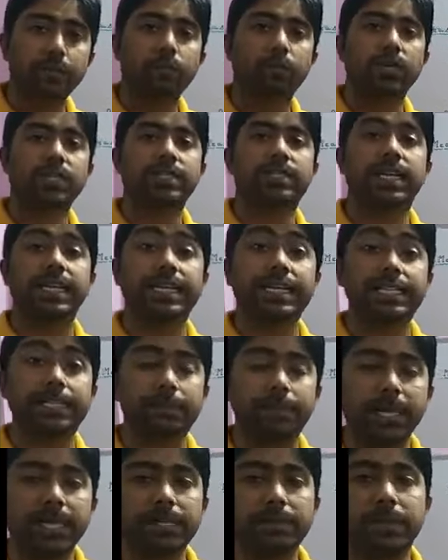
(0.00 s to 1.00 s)
what is the
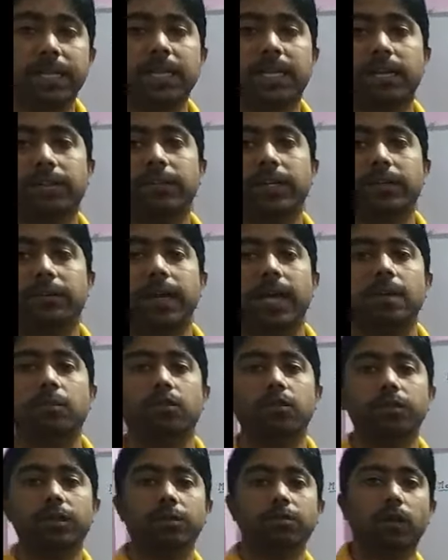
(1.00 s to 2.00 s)
displacement covered by a
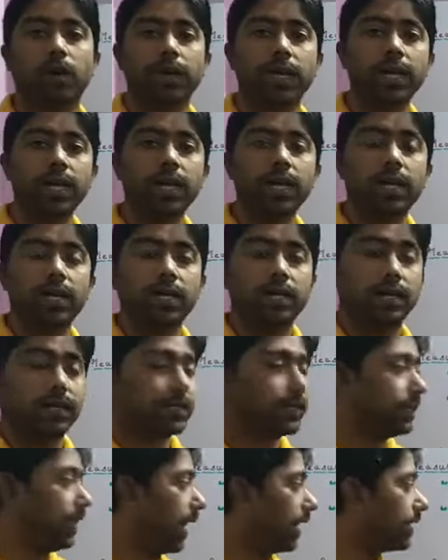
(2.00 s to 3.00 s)
moving body?
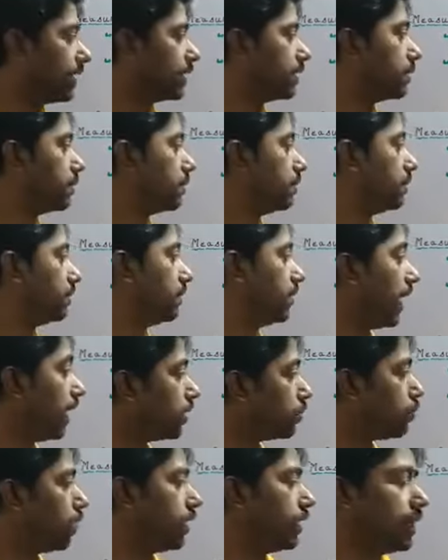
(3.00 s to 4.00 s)

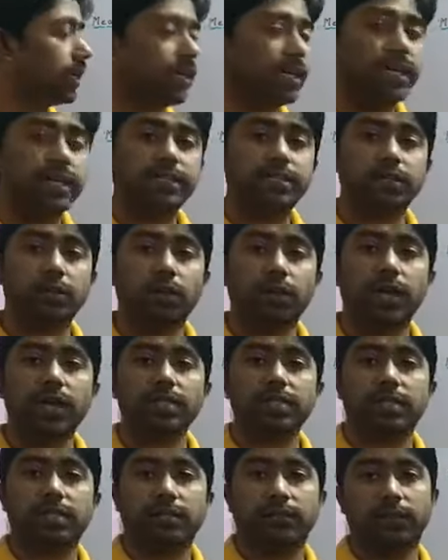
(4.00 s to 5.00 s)
That quantity is known as
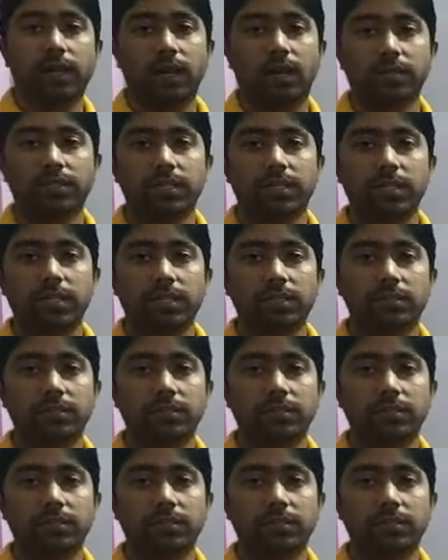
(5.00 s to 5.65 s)
velocity.